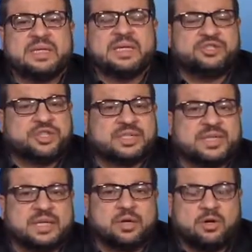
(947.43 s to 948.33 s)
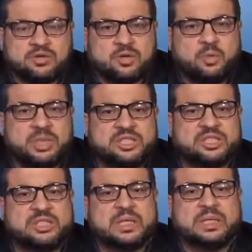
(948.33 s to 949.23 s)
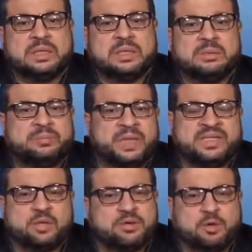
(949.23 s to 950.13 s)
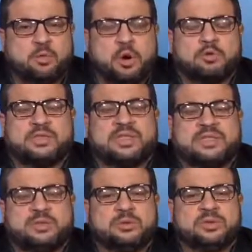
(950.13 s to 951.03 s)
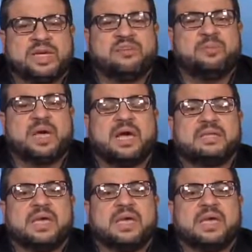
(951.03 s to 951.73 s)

It's just that I also wish, based on the quote that you gave me,